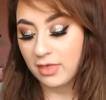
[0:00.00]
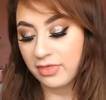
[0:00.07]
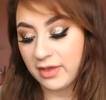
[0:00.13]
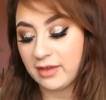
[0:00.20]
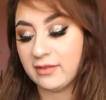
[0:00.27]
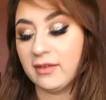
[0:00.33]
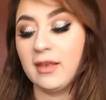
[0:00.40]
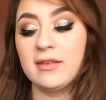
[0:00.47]

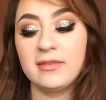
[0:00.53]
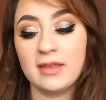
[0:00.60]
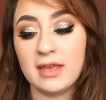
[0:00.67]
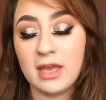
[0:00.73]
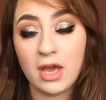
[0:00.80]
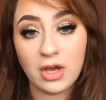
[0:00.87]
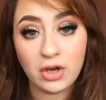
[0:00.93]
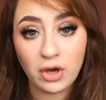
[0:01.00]
This is
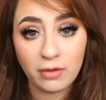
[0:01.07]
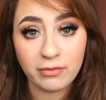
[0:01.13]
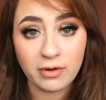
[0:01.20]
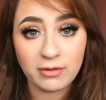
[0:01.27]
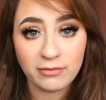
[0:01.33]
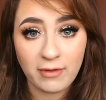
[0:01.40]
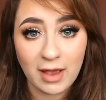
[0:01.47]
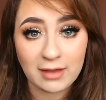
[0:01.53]
the Cover
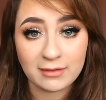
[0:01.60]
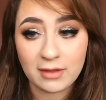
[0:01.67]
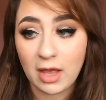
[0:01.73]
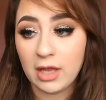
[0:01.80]
FX